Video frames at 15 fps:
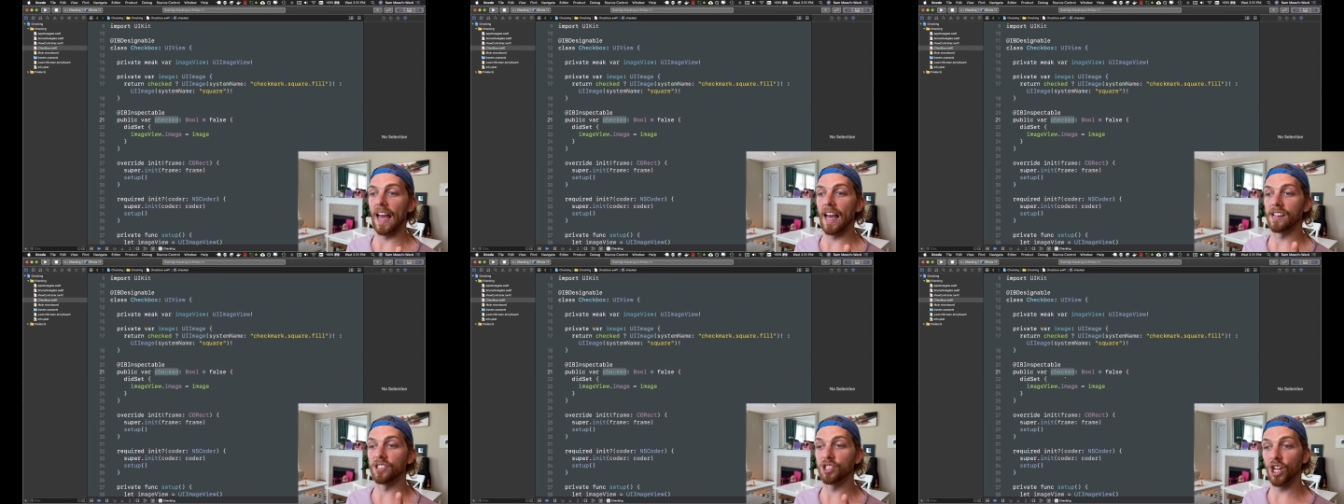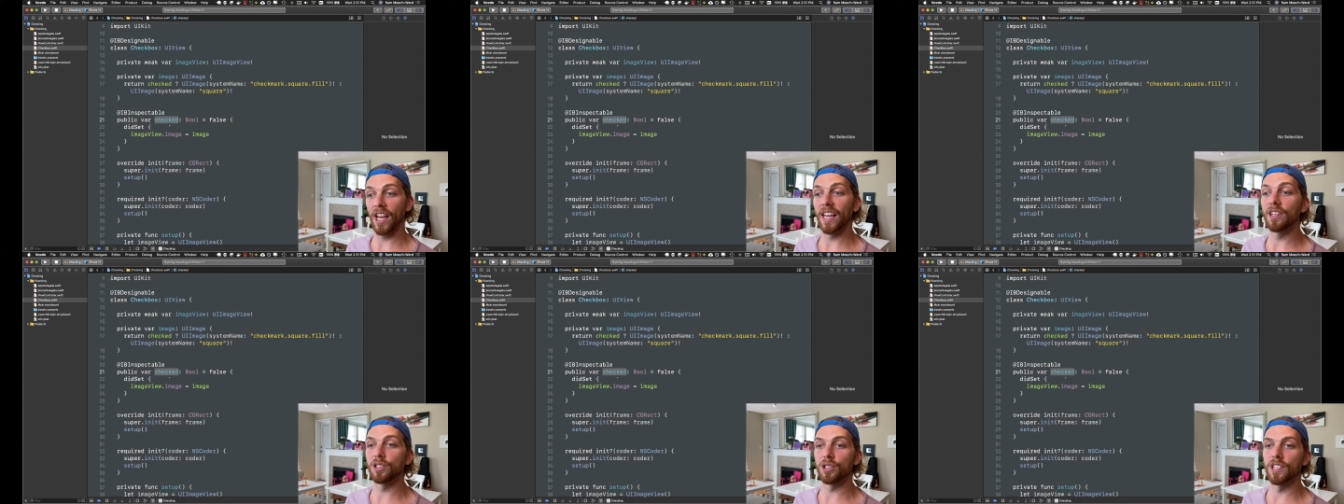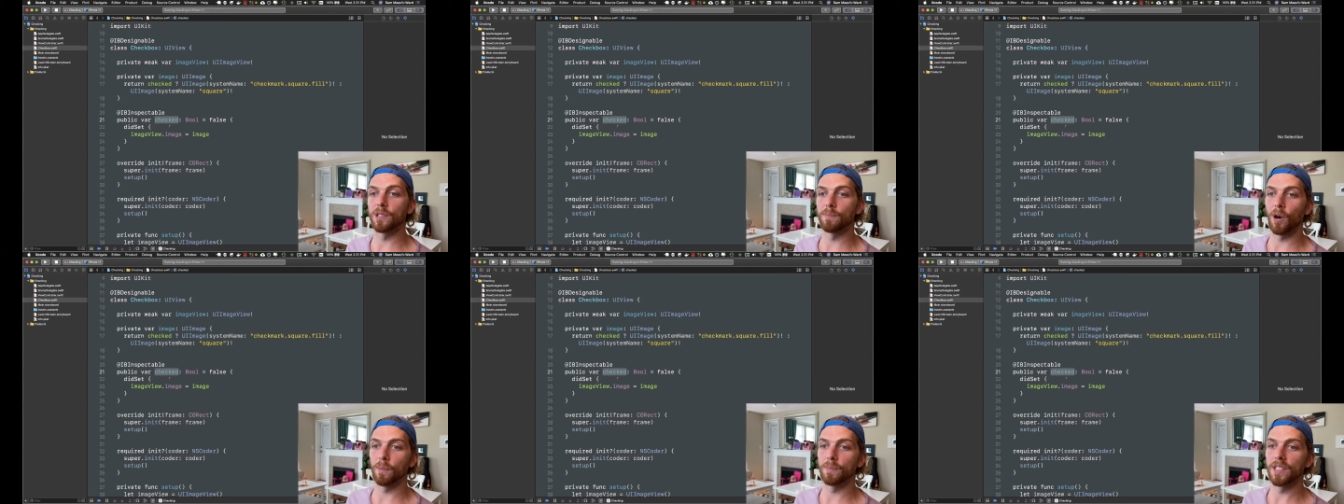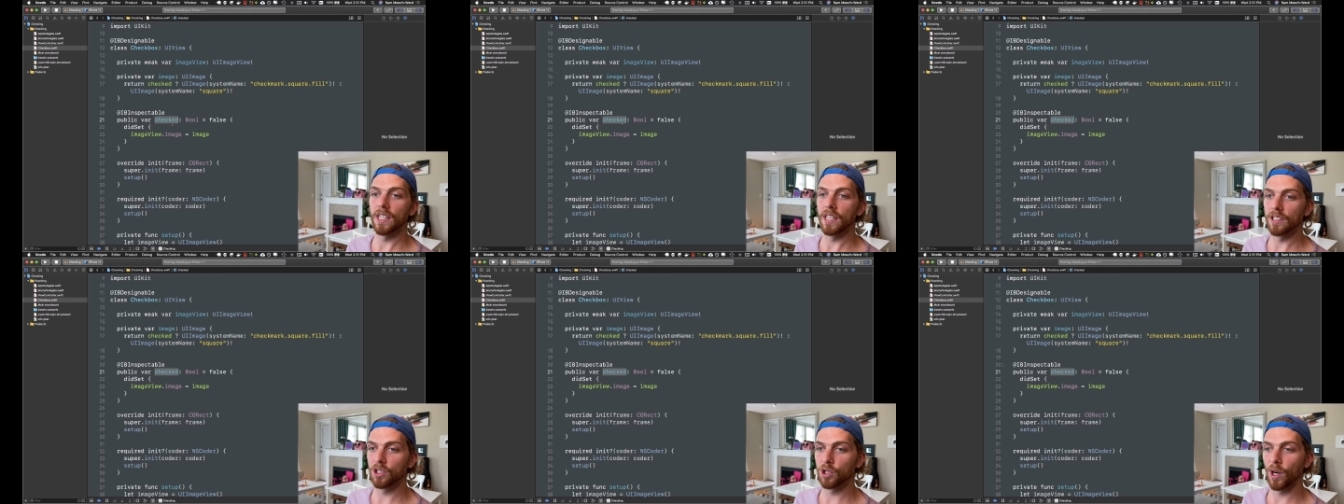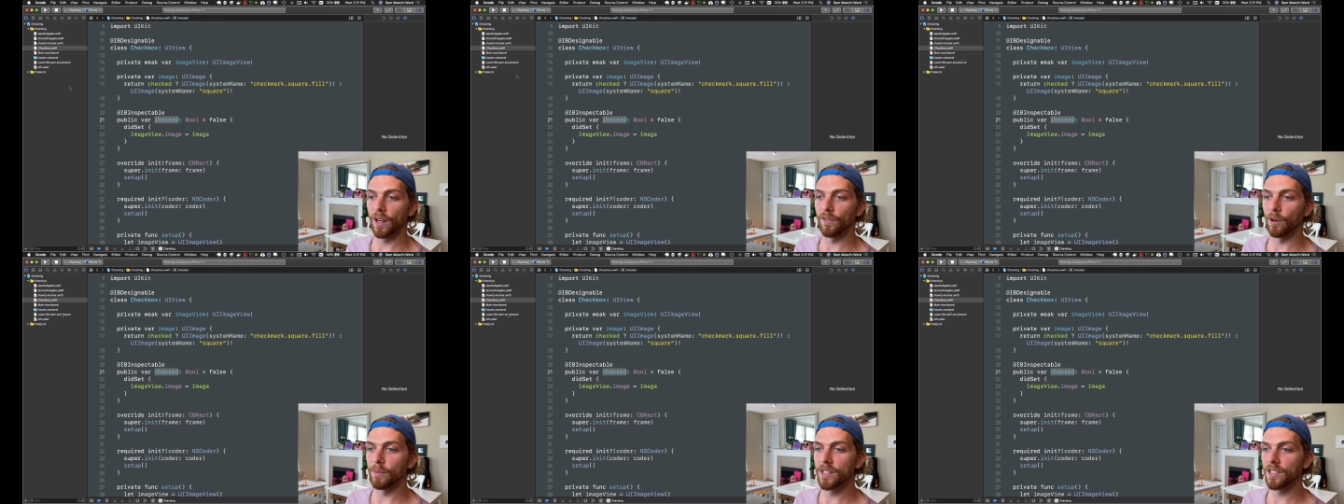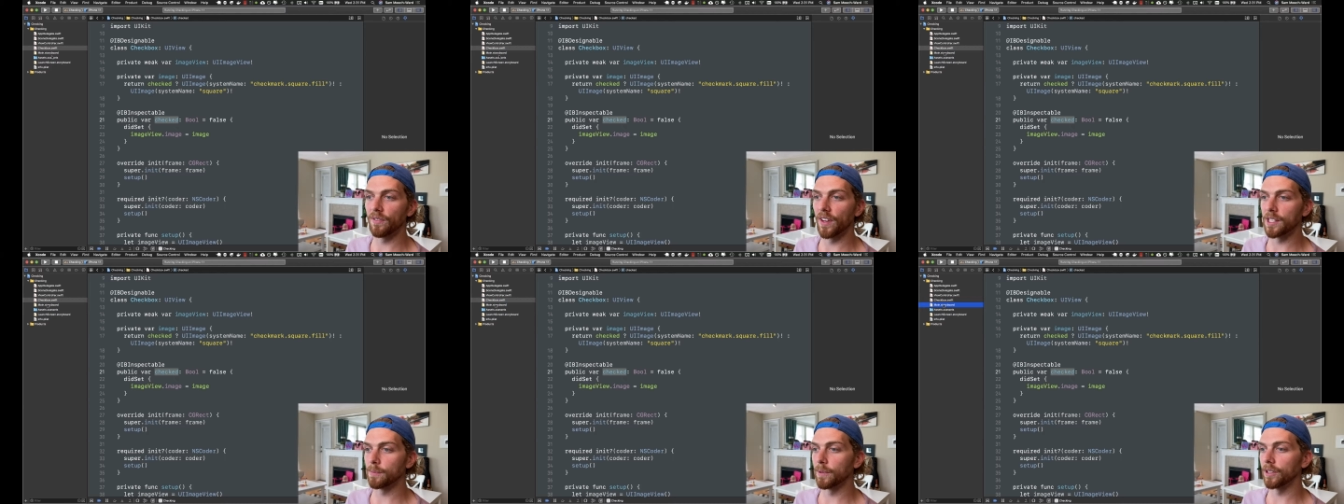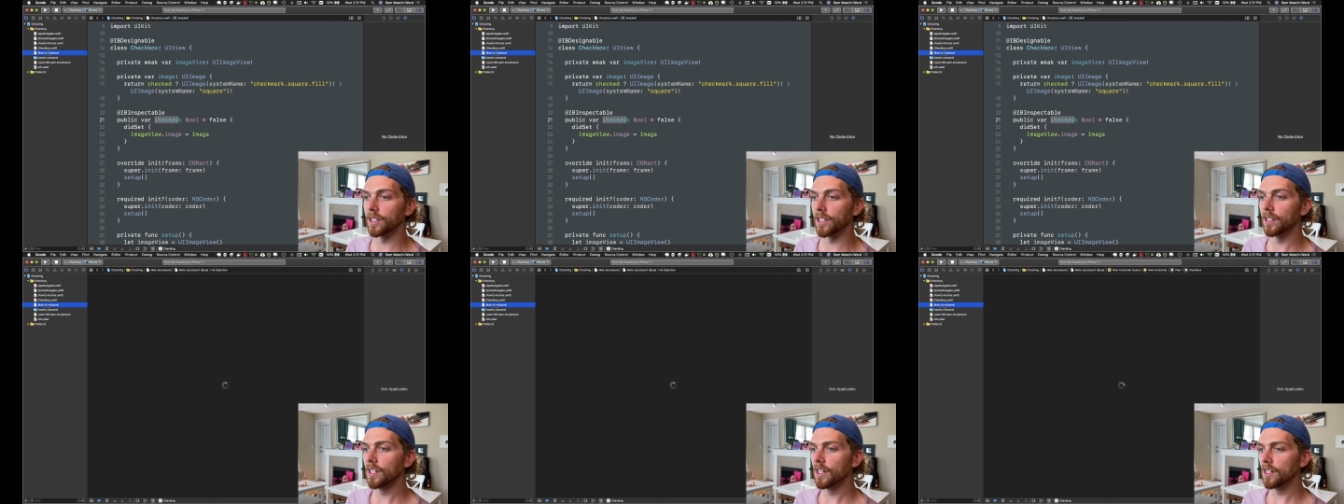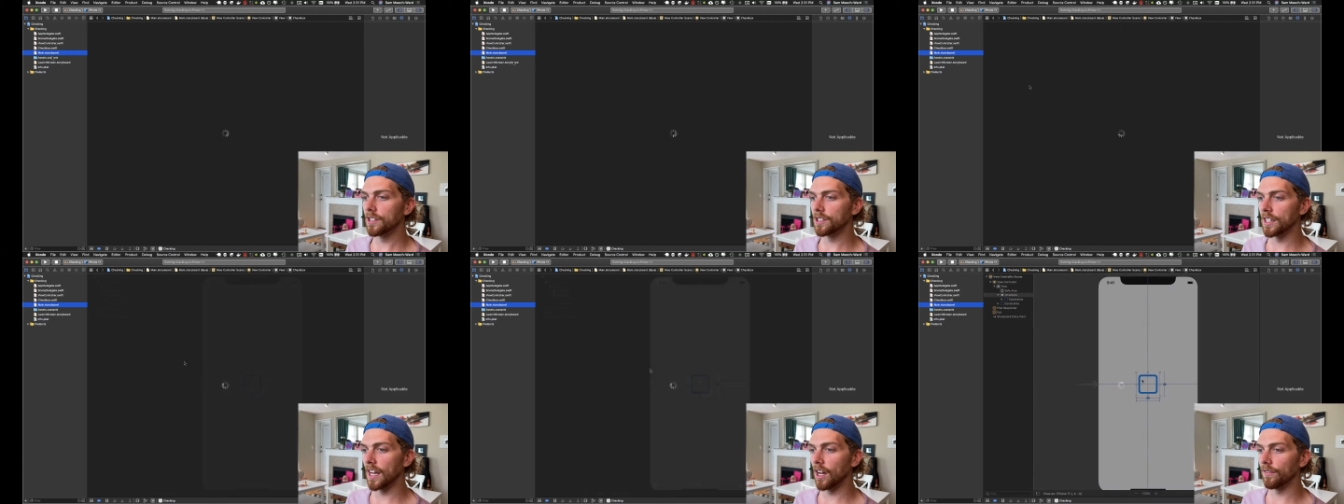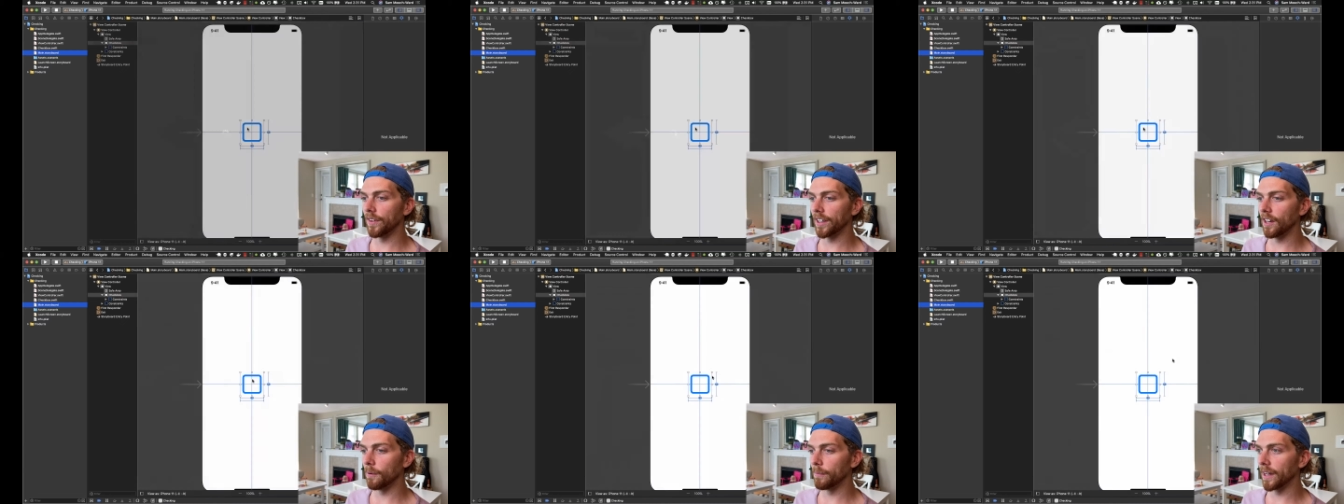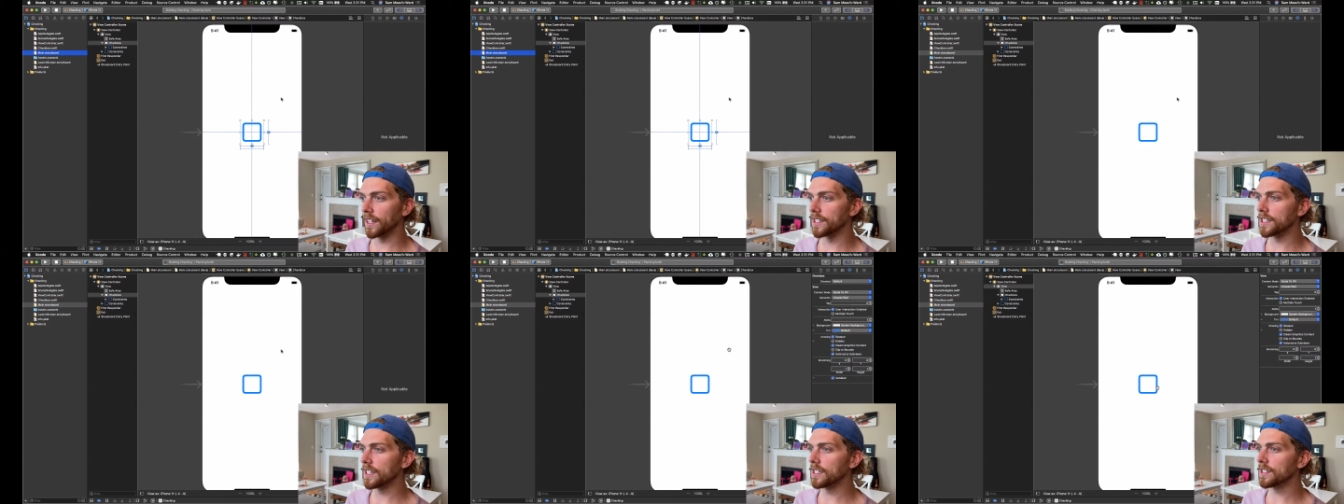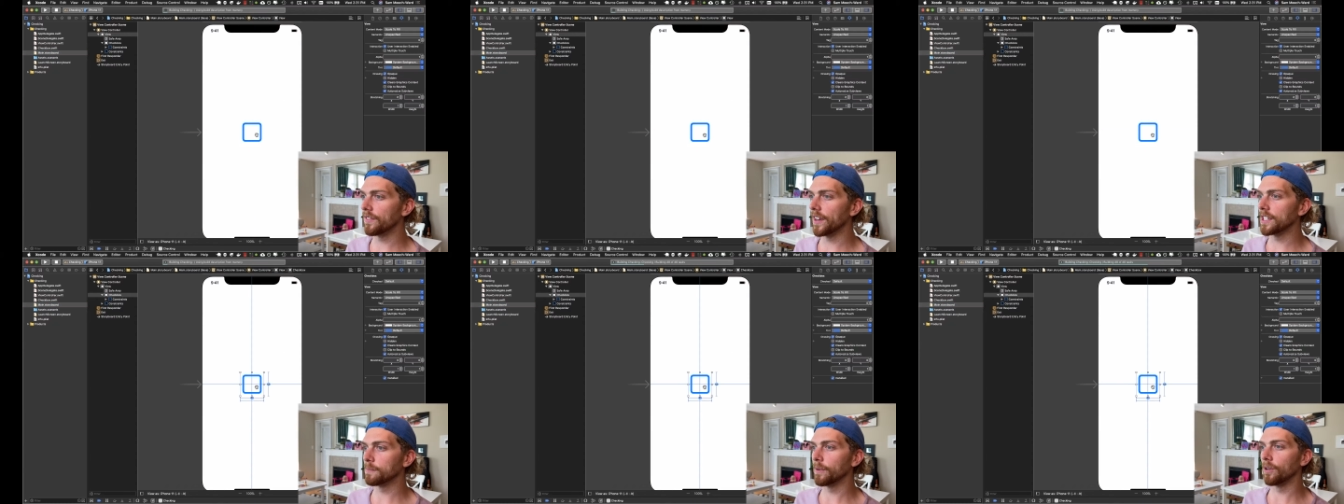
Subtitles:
and change this property straight from Interface Builder. So now if I come back into Interface